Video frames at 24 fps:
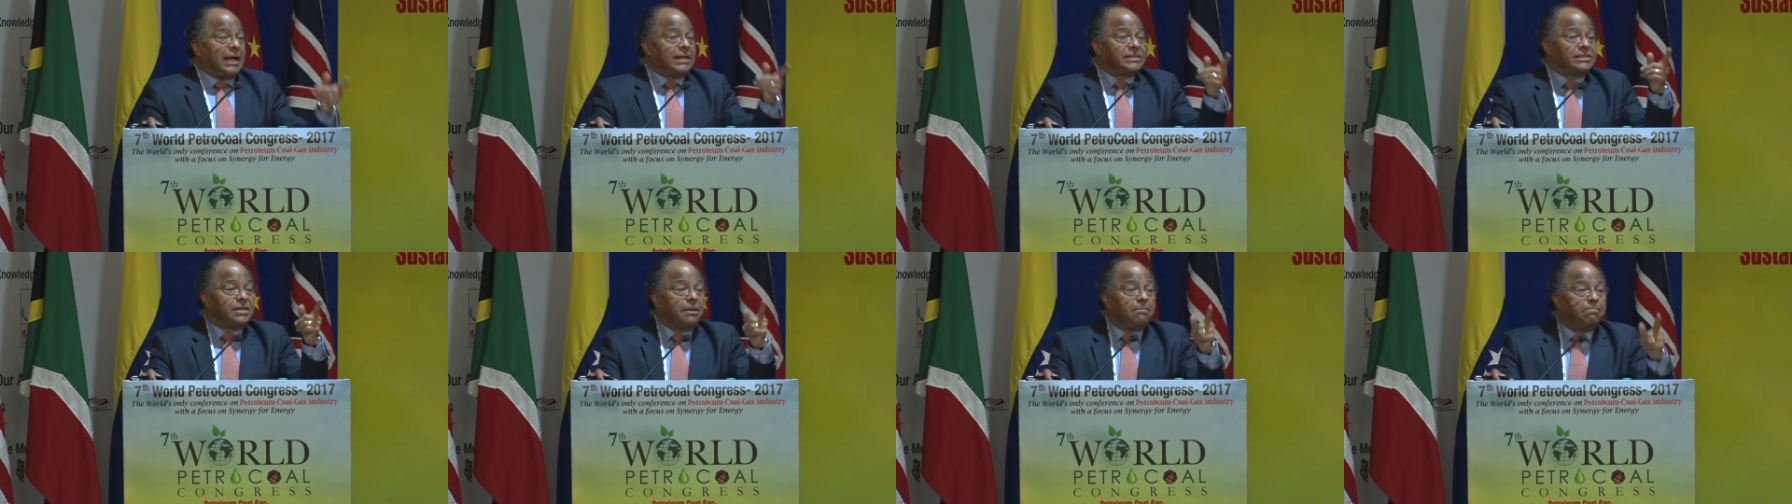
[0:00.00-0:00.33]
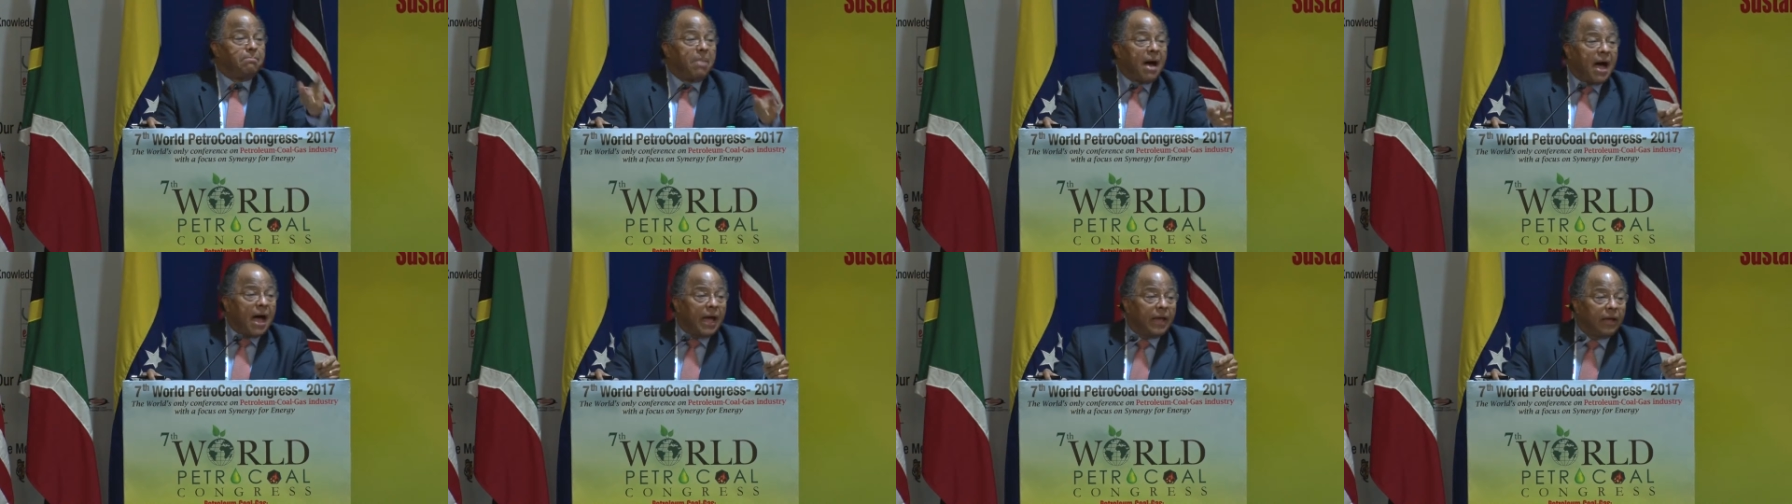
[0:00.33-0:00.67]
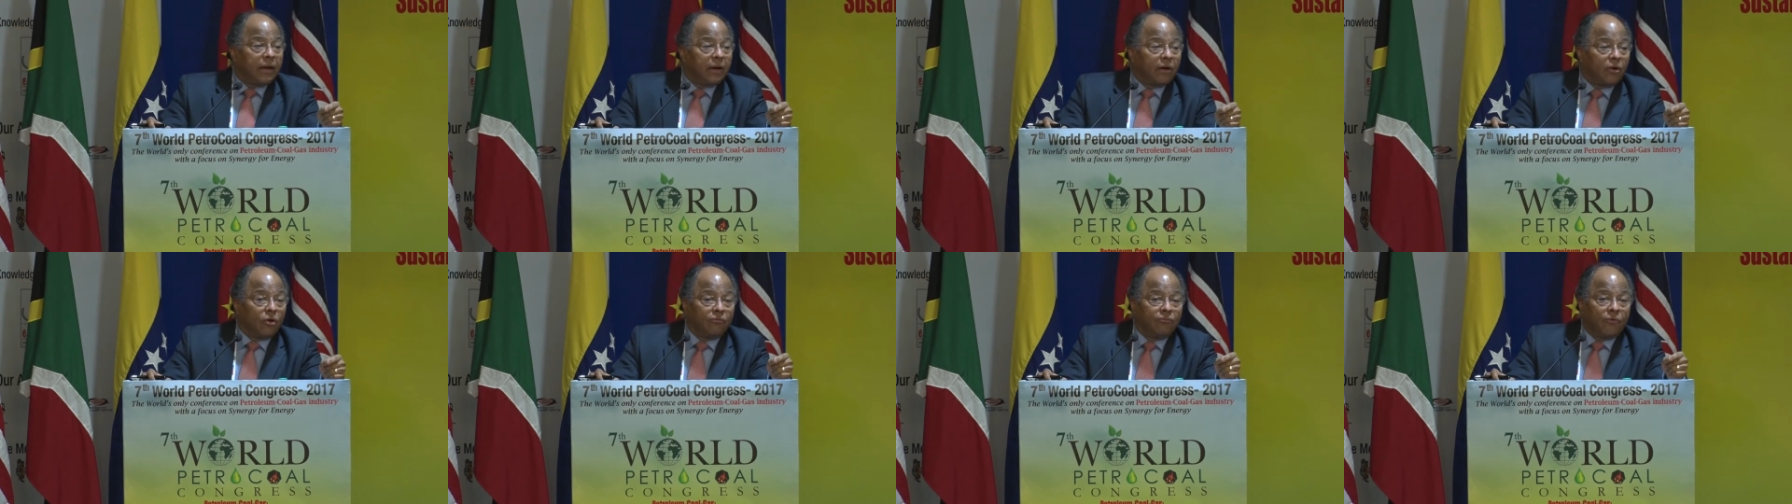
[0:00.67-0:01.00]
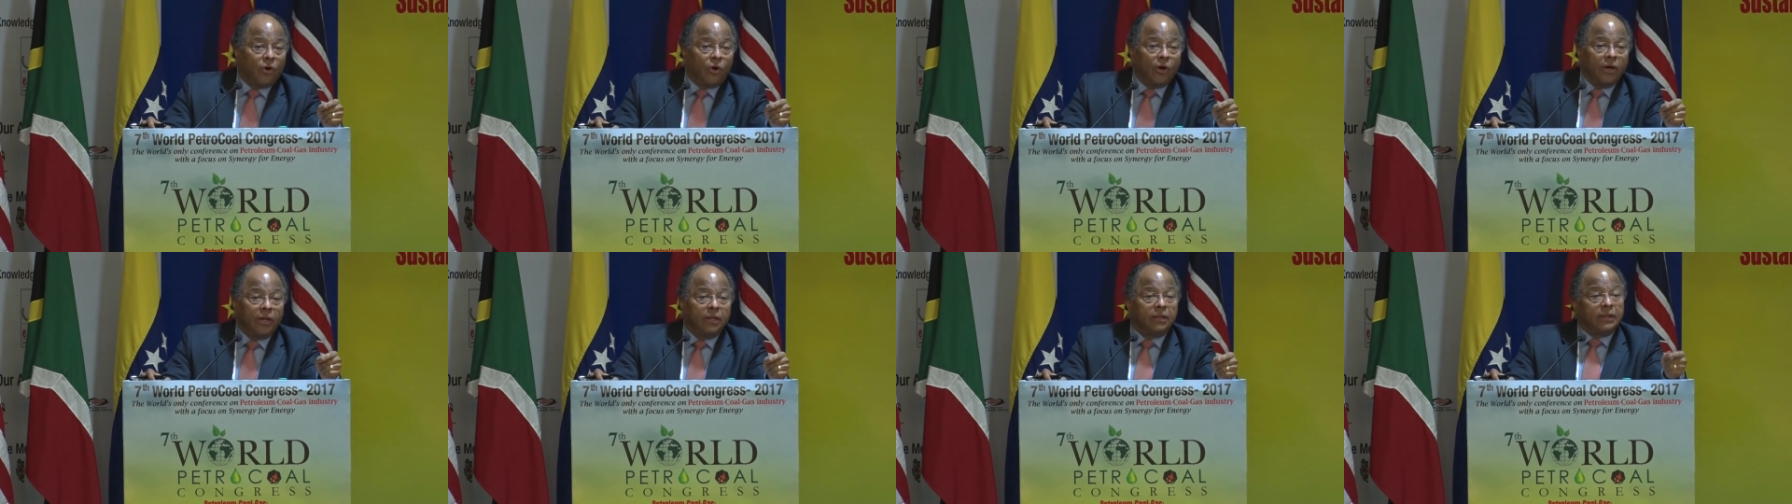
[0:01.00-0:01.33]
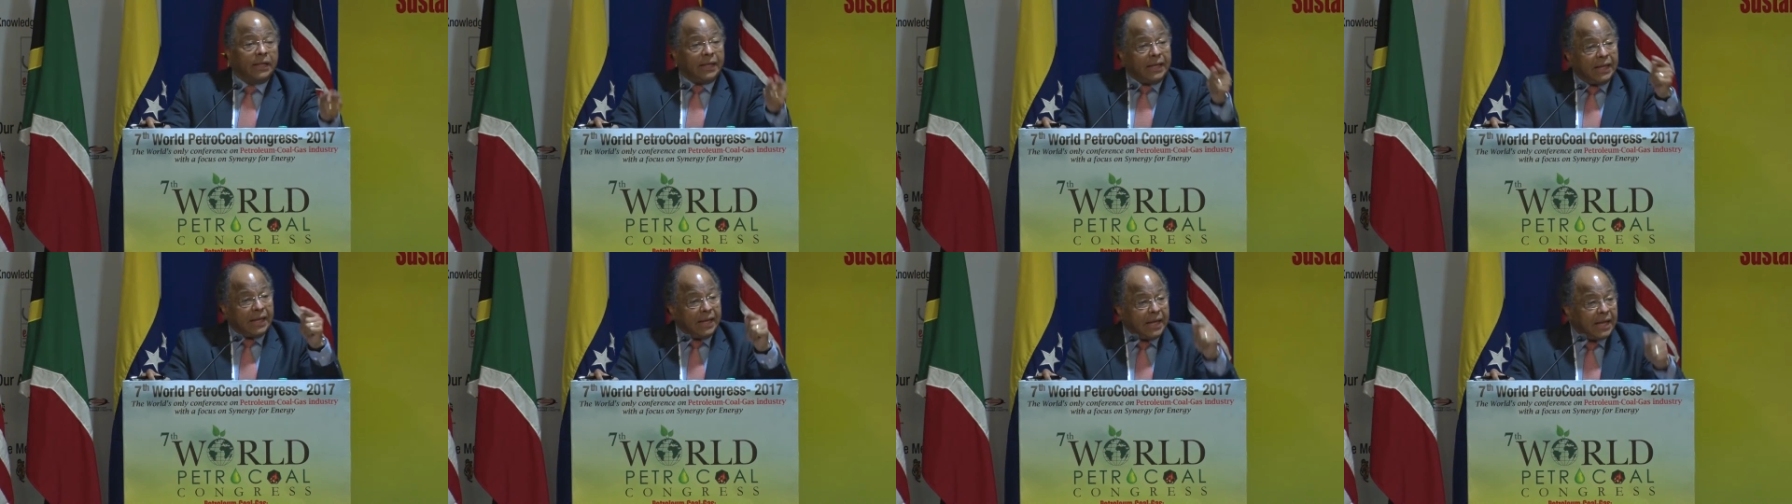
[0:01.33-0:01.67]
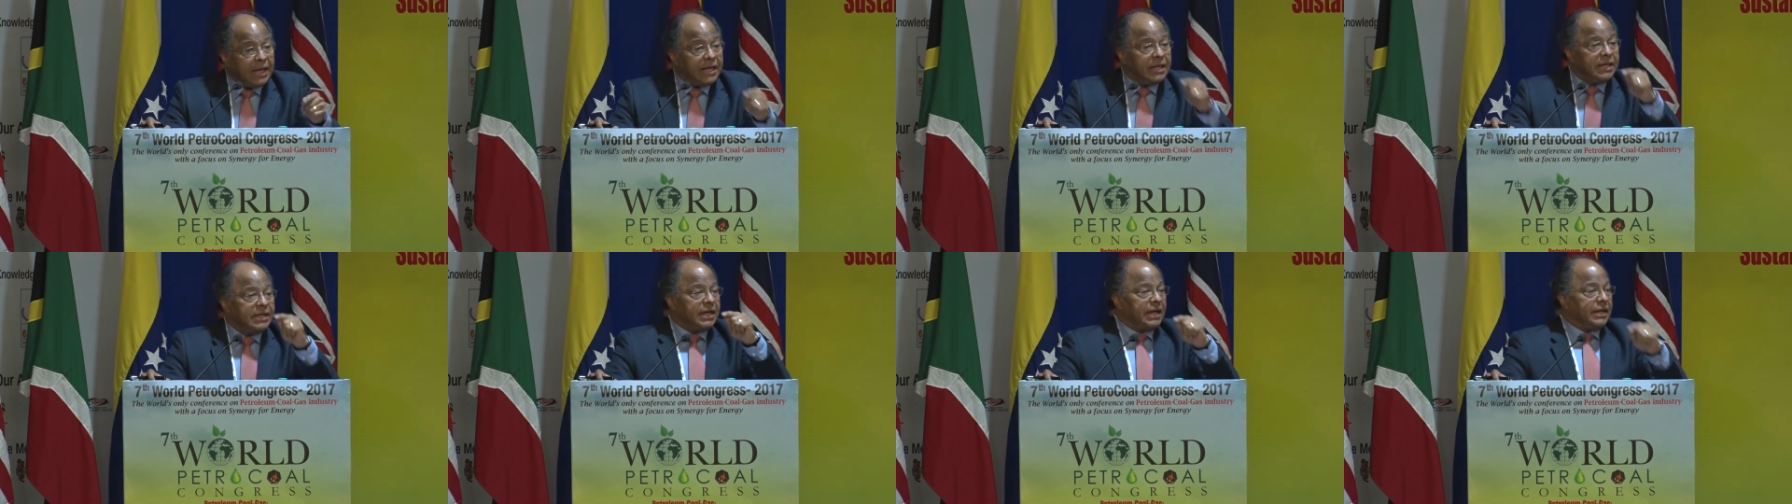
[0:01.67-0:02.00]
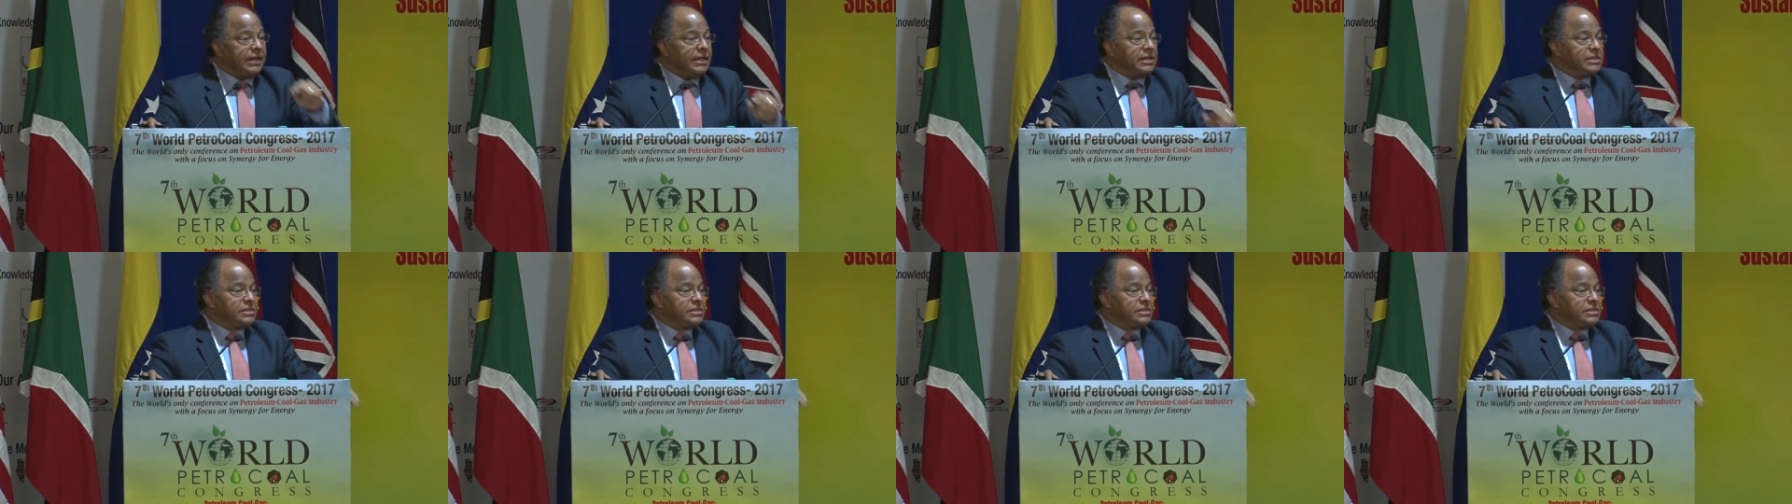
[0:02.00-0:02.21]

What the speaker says: As a buyer of oil, India